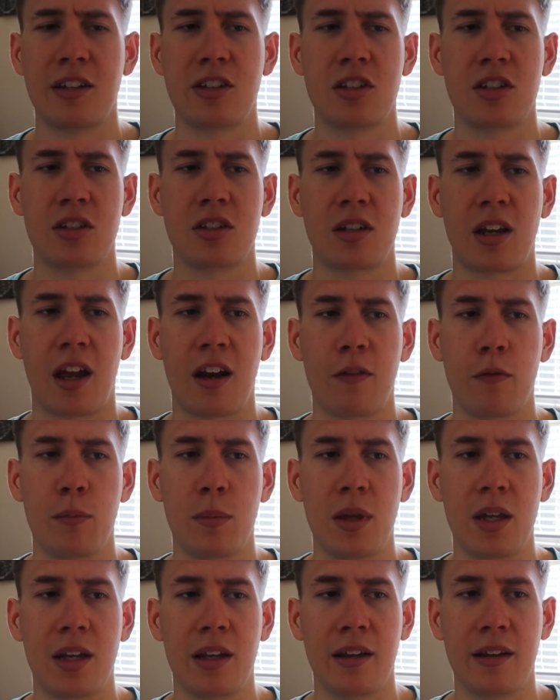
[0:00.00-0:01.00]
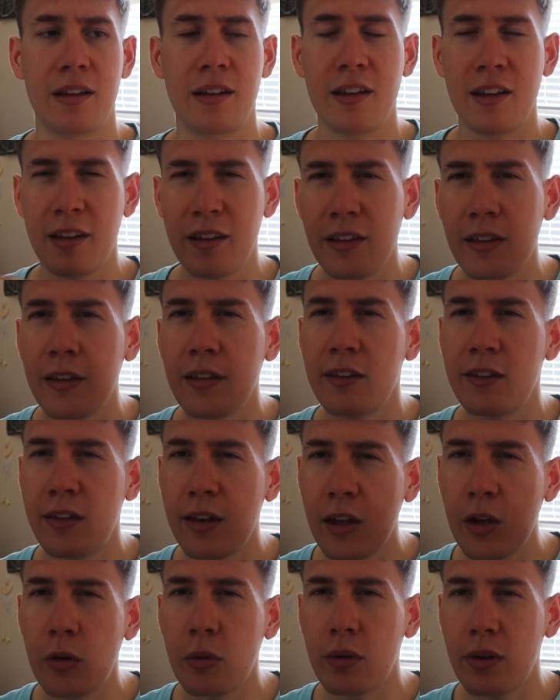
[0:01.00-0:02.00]
It's just kind of been the
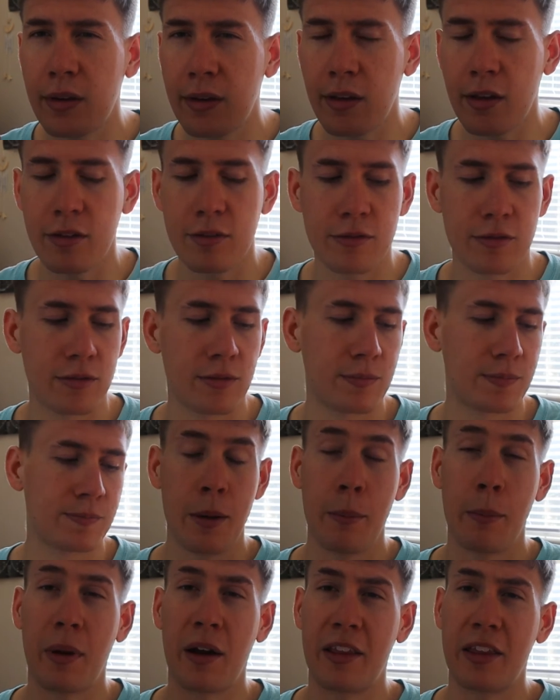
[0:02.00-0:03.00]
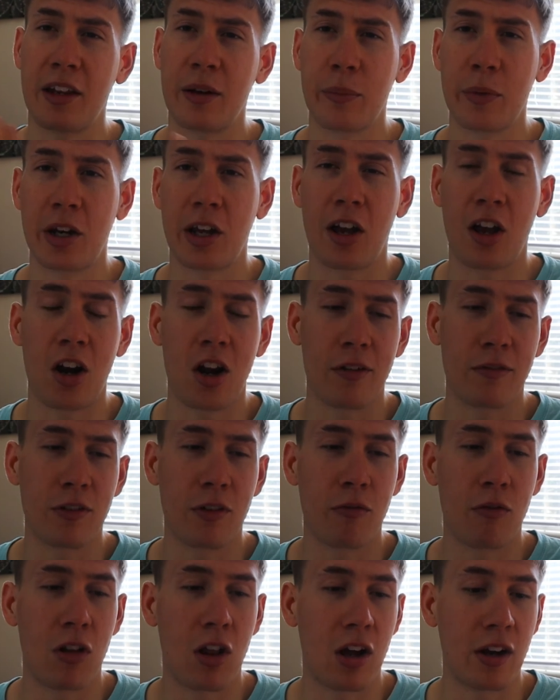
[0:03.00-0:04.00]
secret stuff. But I think I'm going to cut off
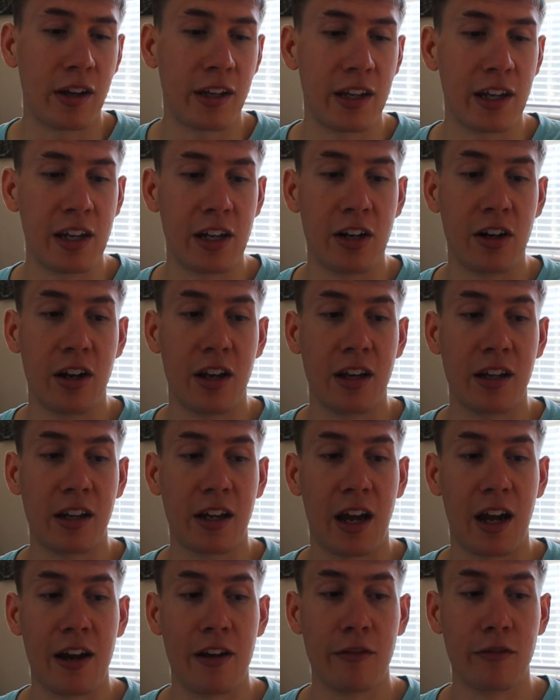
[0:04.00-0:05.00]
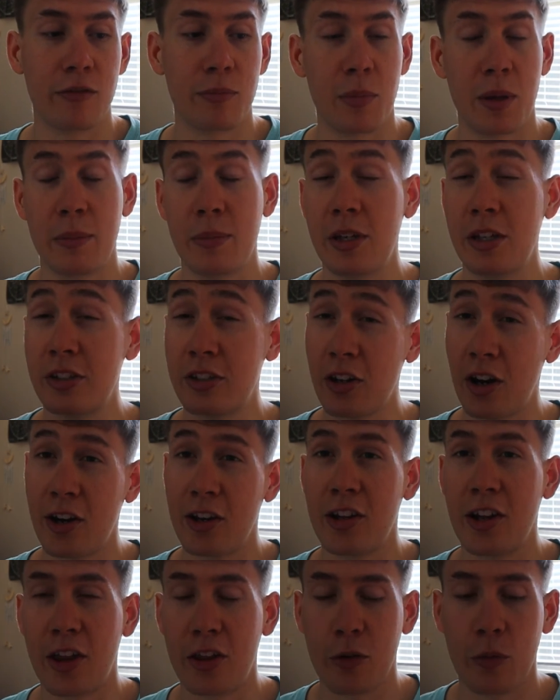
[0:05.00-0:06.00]
the vlog here and kind of maybe start
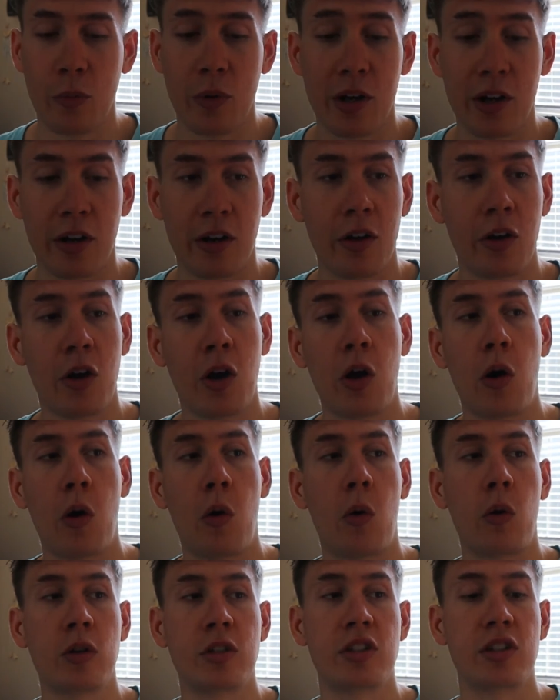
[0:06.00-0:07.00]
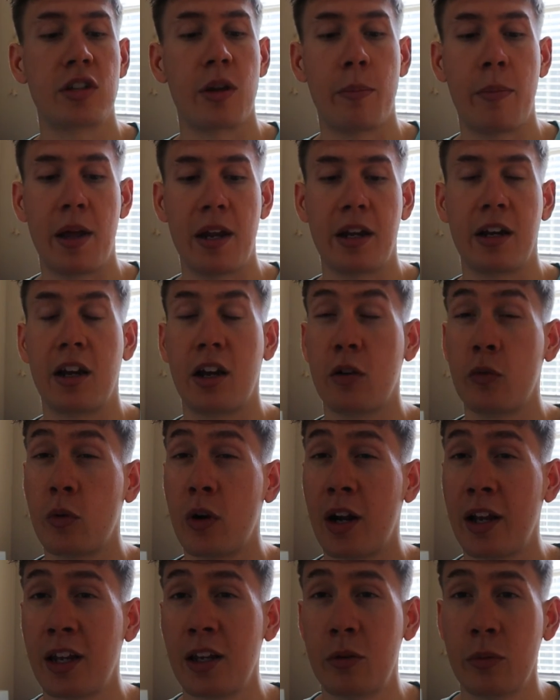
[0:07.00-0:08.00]
another one or just depending on
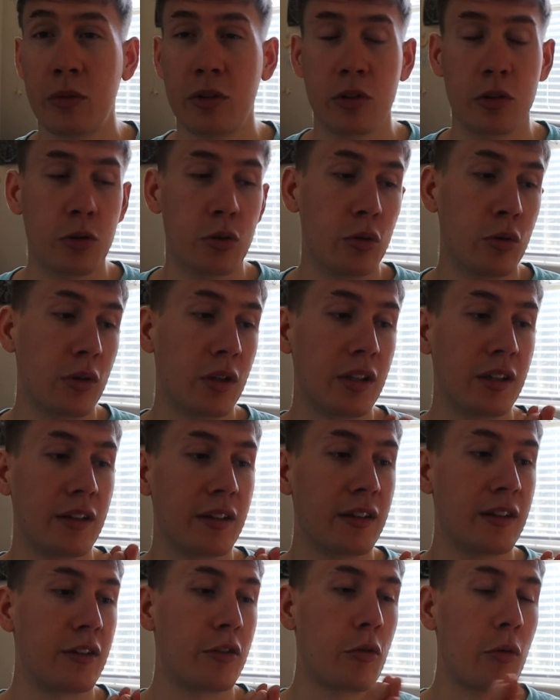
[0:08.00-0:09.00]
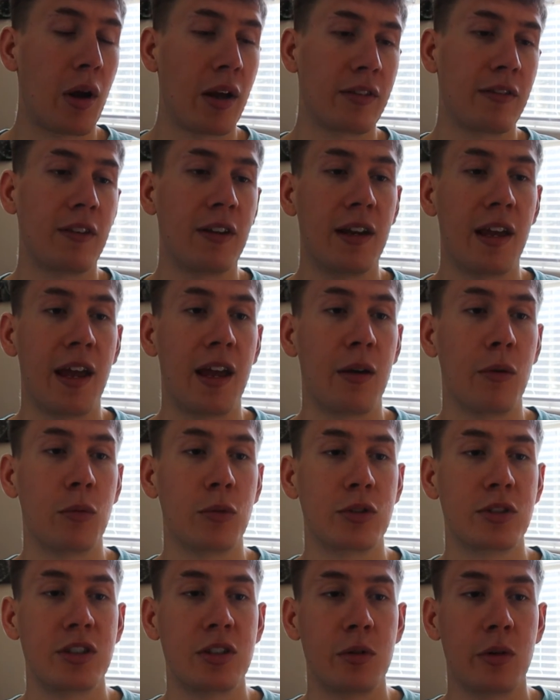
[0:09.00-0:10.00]
where I get with Dune and throughout the day, and
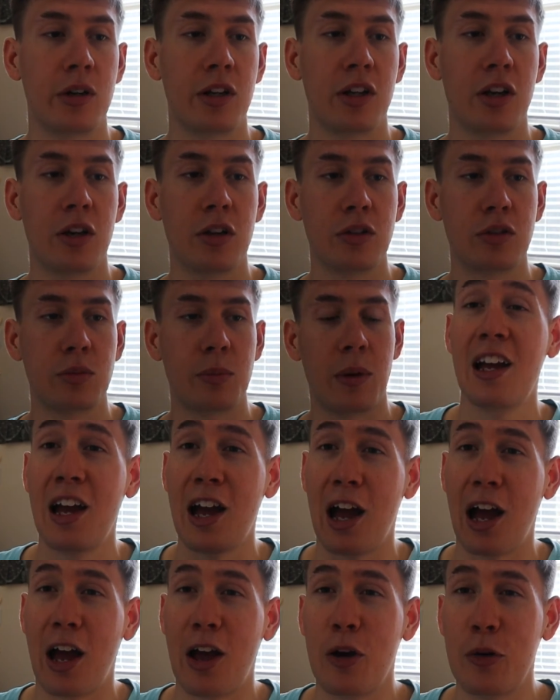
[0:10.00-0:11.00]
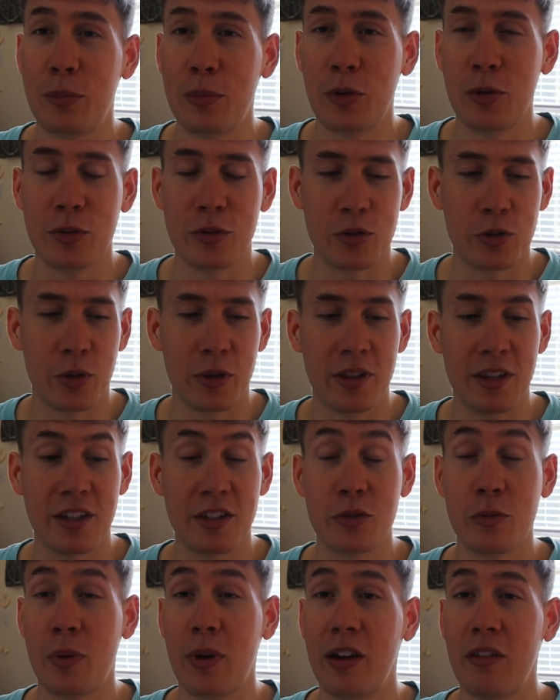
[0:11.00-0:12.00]
we'll see where it goes. I hope you enjoyed
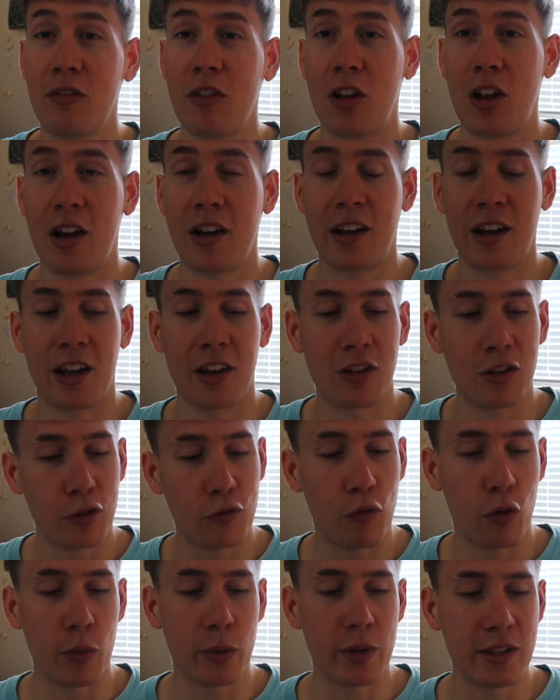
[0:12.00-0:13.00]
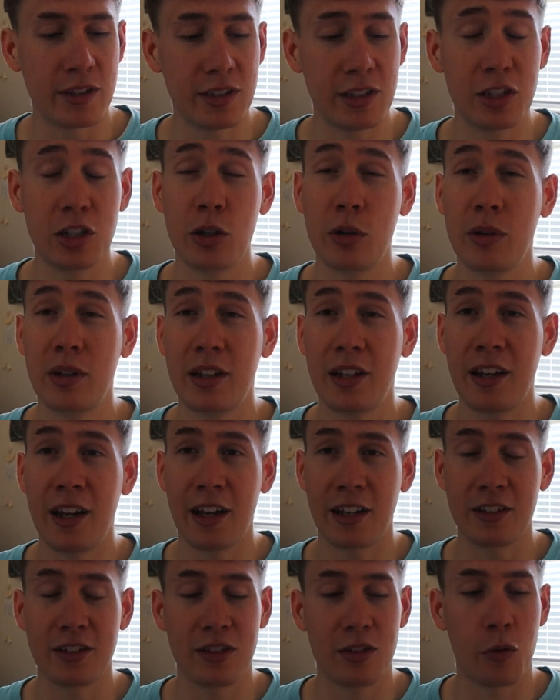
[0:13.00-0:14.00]
this reading vlog, and I look forward to seeing you in the
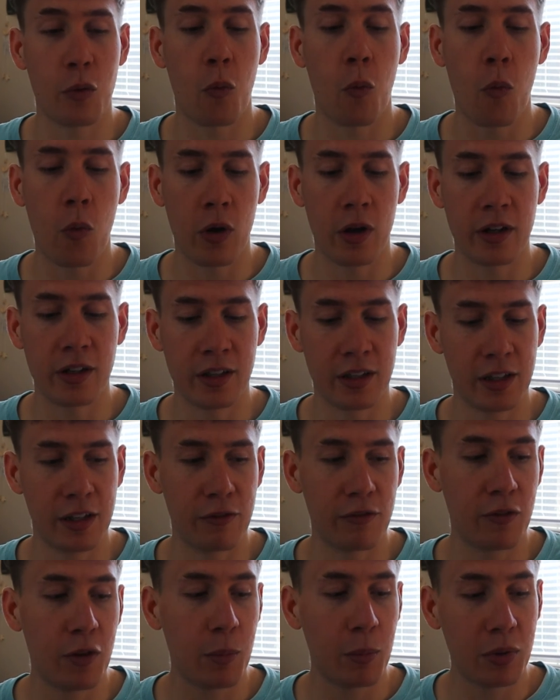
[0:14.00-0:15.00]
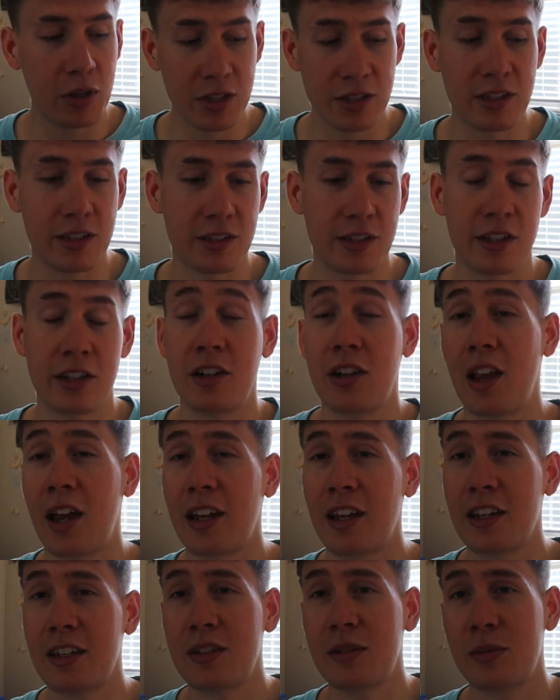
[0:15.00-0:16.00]
next one. Please consider
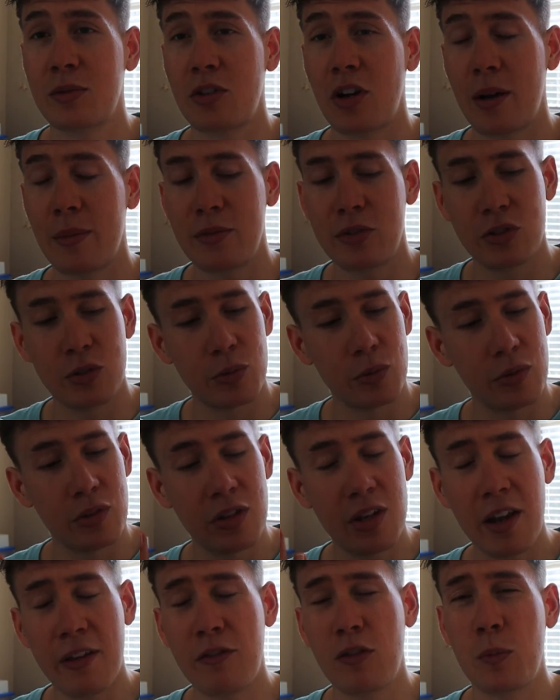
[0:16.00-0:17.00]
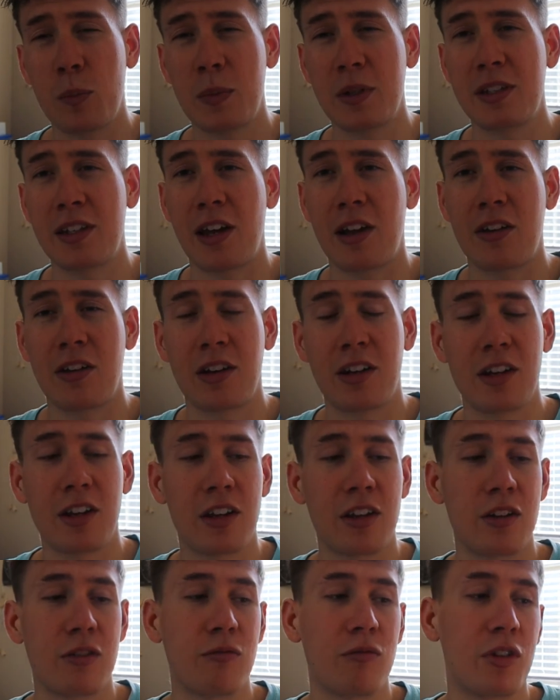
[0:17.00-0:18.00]
liking and subscribing so you never miss out on
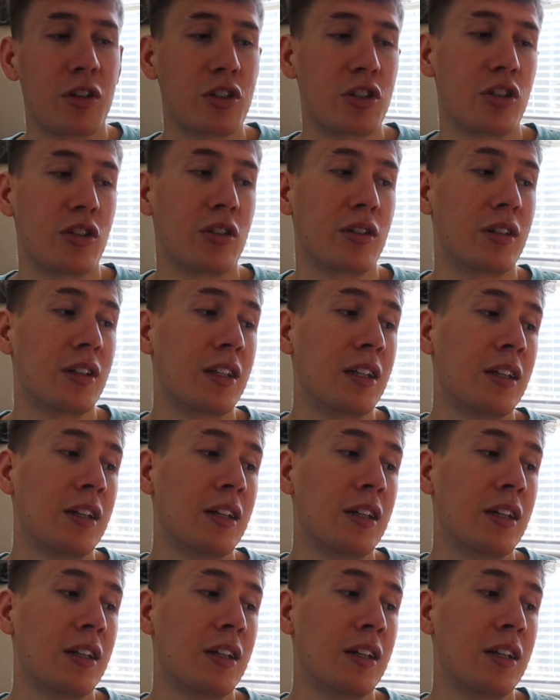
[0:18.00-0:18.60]
another adventure.